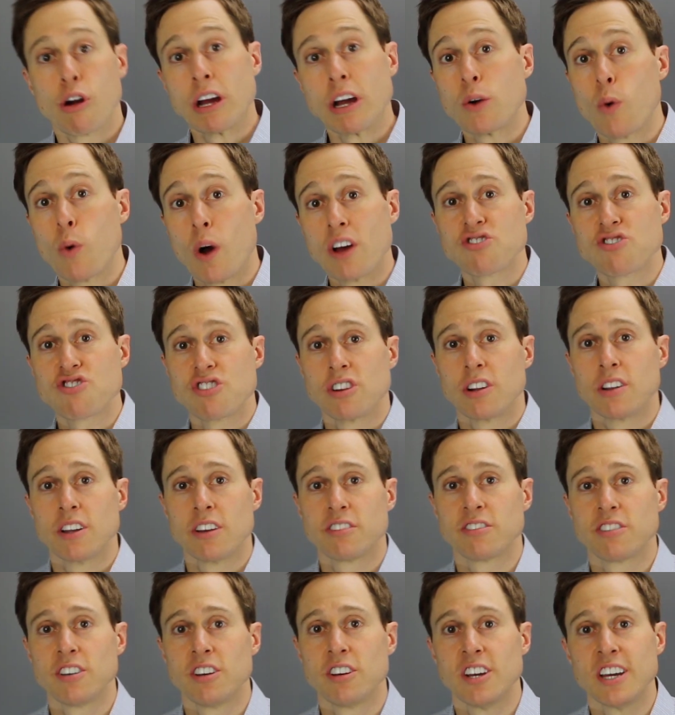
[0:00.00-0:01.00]
Great question,
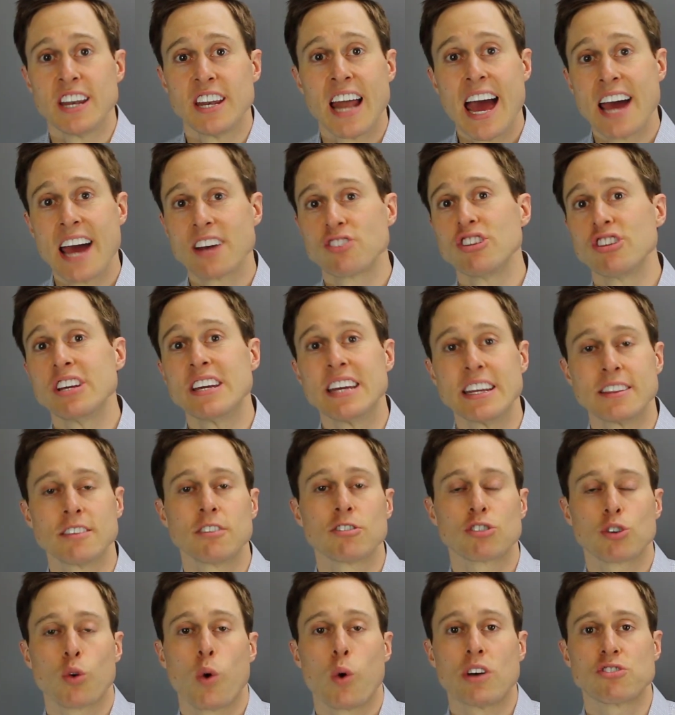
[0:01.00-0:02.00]
Alyssa, and I actually get
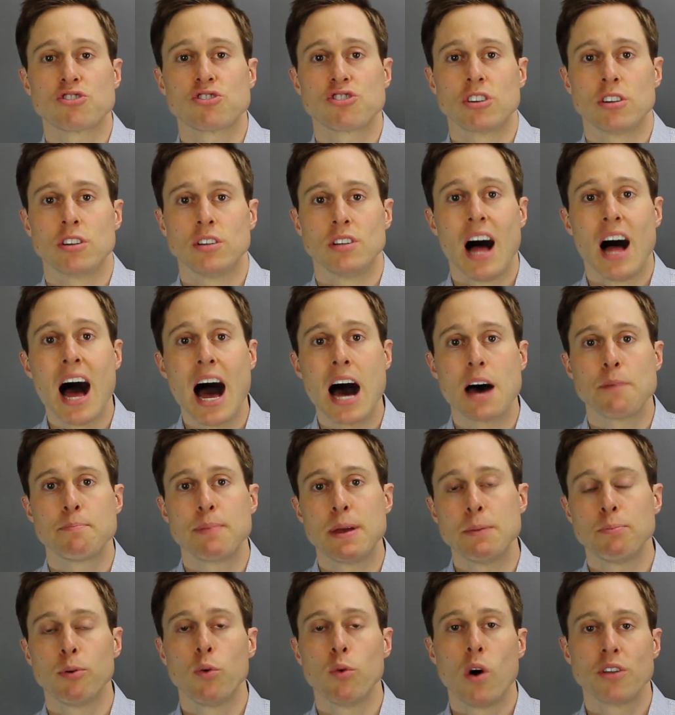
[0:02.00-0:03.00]
this question a
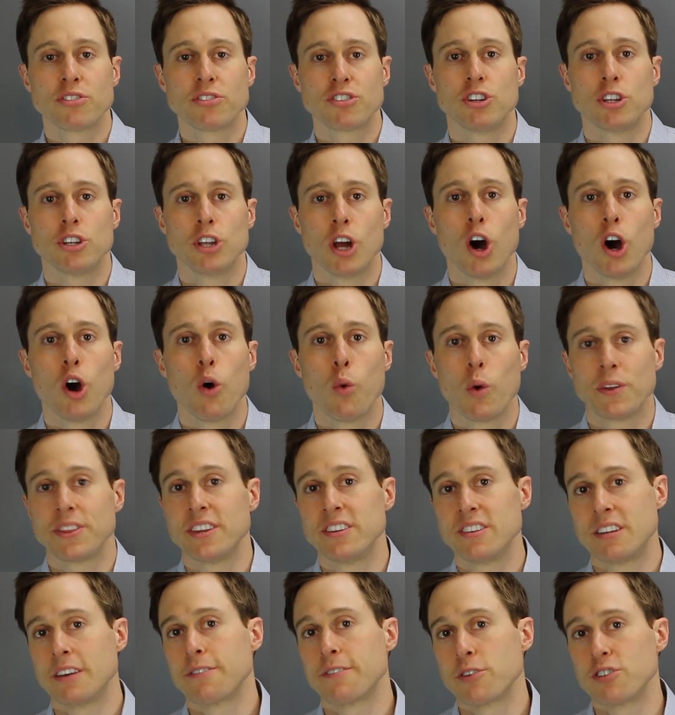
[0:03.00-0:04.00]
lot. People want to know
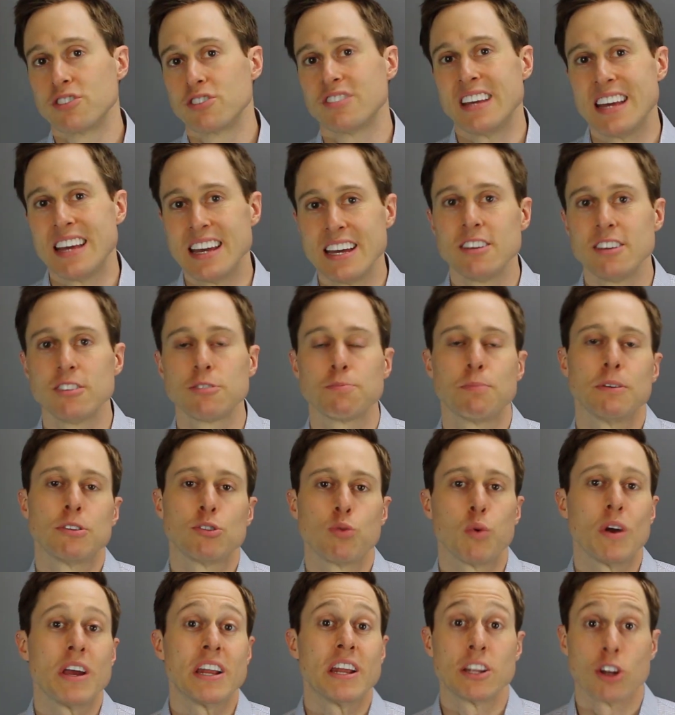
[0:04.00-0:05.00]
what the difference is
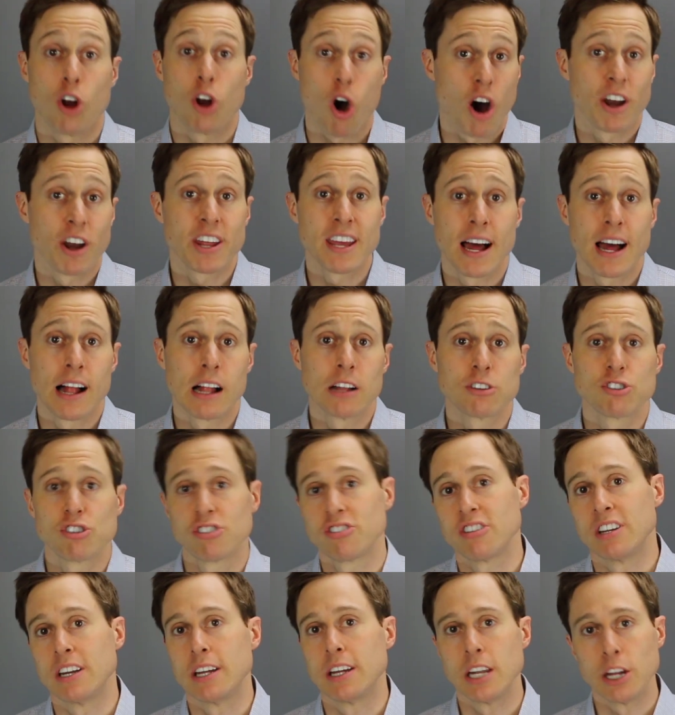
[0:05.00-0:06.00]
between an
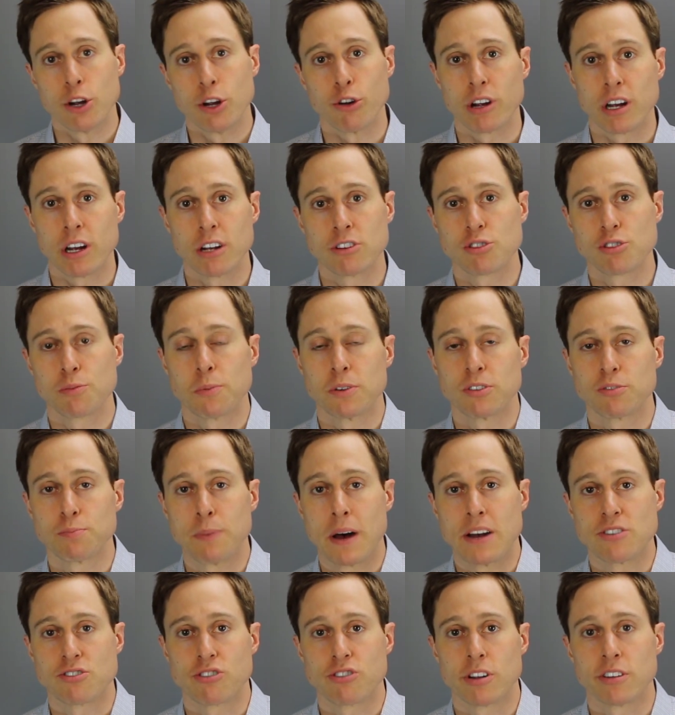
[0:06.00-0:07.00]
audiologist and a hearing instrument
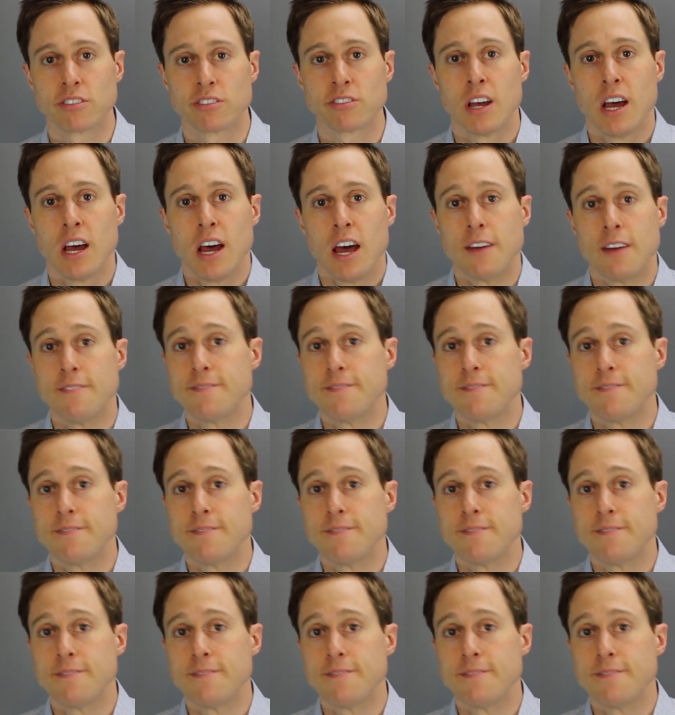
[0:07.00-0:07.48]
specialist.